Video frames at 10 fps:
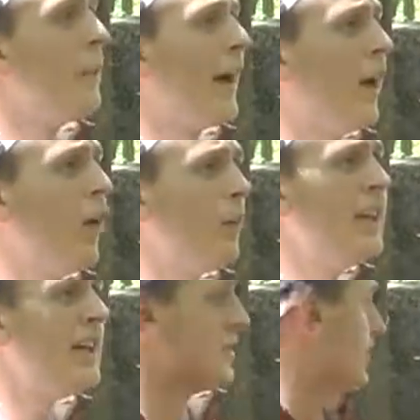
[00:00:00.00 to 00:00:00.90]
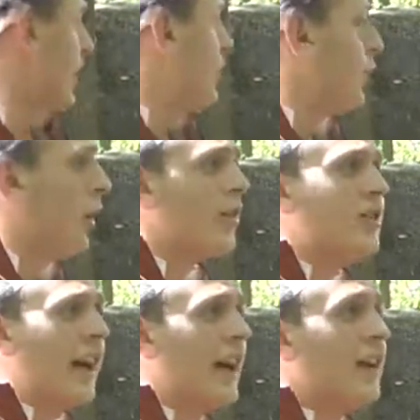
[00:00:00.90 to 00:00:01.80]
By all means, if you want her
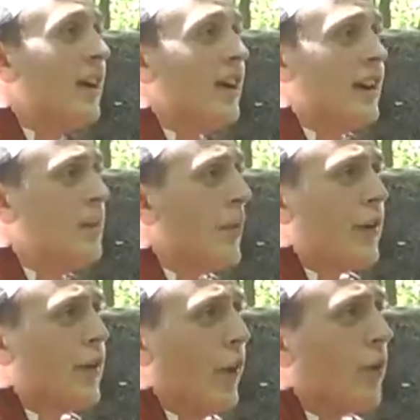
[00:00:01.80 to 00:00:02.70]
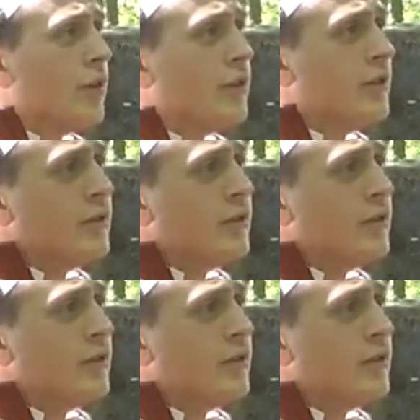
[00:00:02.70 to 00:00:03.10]
dead, keep moving forward.